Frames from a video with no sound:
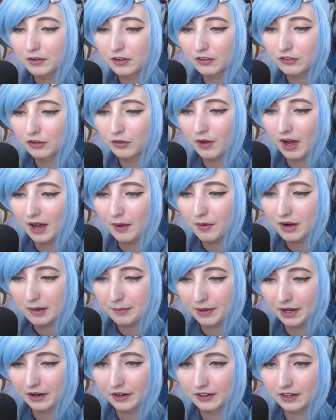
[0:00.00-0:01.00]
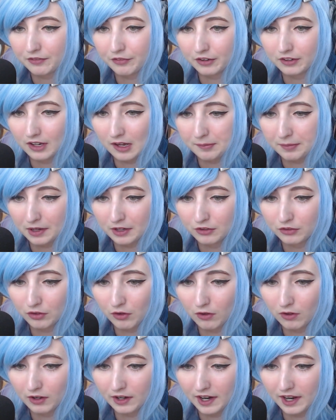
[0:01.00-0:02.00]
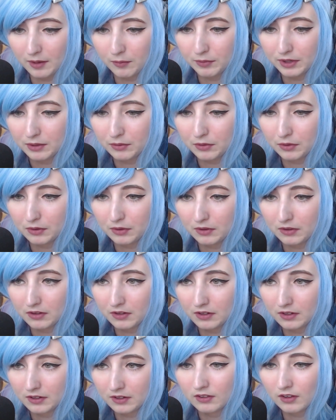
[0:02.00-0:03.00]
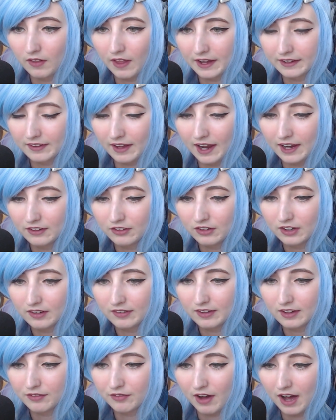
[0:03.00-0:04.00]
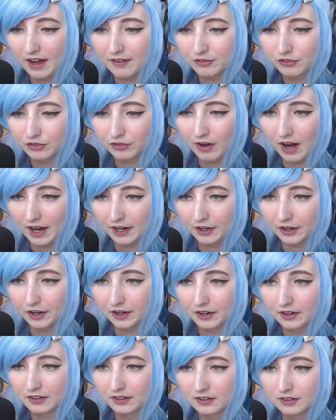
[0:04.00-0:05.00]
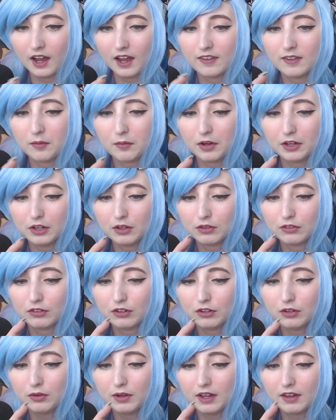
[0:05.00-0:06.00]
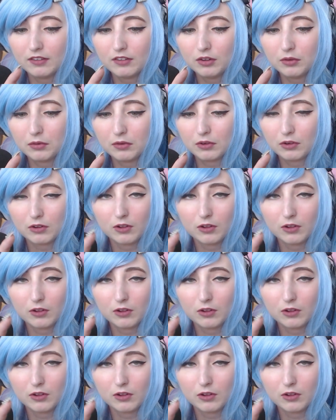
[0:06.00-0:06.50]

And we'll just do, I wanna pair a different type of controller and we will select HTC Vive Tracker. And then what you'll do is you